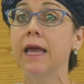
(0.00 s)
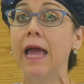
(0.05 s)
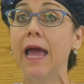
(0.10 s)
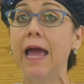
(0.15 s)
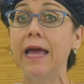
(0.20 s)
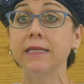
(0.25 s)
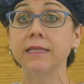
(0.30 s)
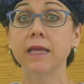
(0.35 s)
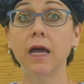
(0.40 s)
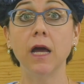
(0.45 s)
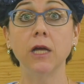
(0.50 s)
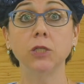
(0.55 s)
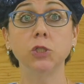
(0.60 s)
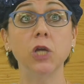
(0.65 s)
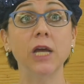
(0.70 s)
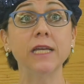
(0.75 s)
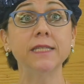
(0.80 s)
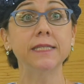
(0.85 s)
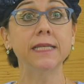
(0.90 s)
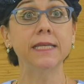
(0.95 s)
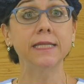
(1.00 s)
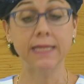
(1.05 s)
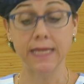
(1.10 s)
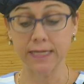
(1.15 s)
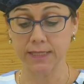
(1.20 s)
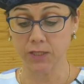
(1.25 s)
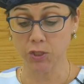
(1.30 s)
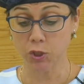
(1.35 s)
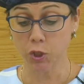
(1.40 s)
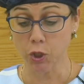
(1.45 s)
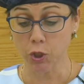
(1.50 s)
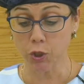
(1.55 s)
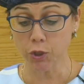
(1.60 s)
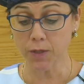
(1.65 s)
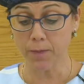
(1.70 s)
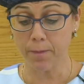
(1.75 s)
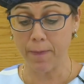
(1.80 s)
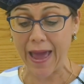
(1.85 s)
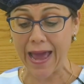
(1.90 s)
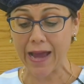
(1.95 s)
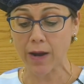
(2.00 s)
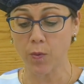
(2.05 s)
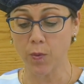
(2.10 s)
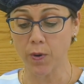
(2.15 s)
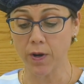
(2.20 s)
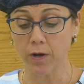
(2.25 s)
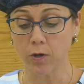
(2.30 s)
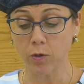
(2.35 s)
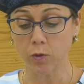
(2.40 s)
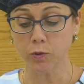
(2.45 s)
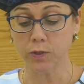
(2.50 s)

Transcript: has, uh, justice has turned backward,